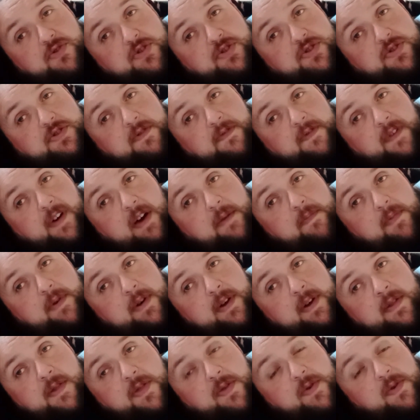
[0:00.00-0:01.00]
justify
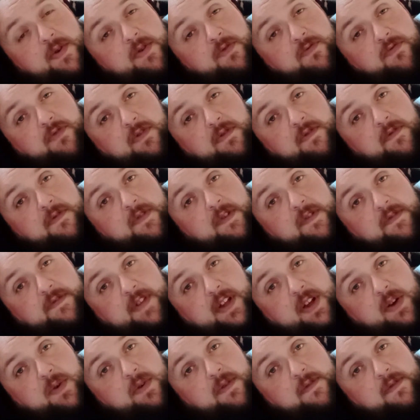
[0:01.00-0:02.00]
paying
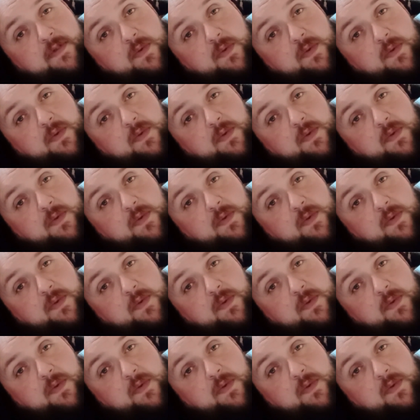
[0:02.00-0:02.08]
350 quid